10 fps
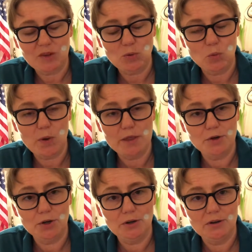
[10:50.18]

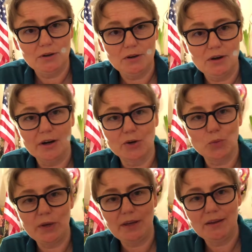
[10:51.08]
whether are
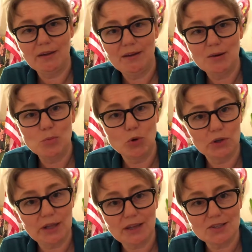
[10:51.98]
we
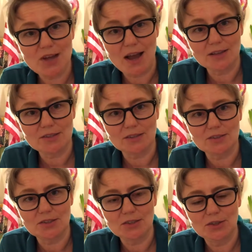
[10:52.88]
morally
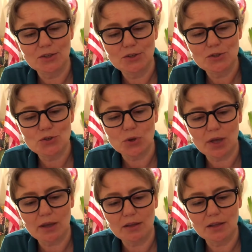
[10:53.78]
entitled to
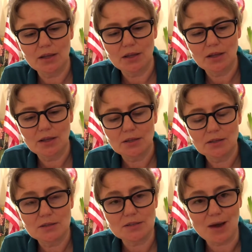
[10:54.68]
kill
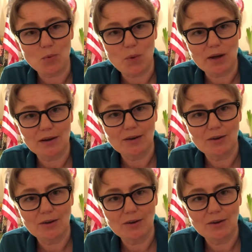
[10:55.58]
someone